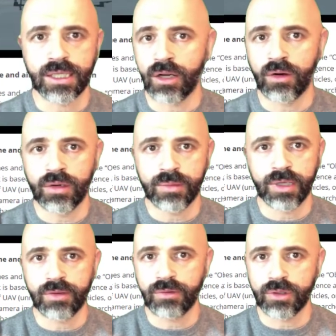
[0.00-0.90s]
and only
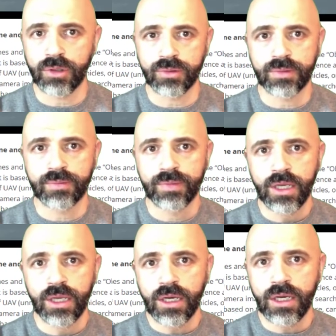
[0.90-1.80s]
pay for those.
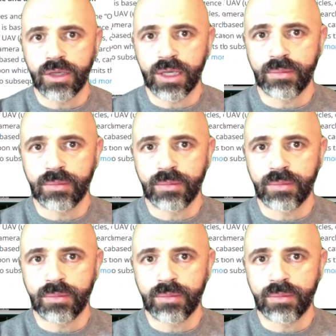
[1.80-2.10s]
You can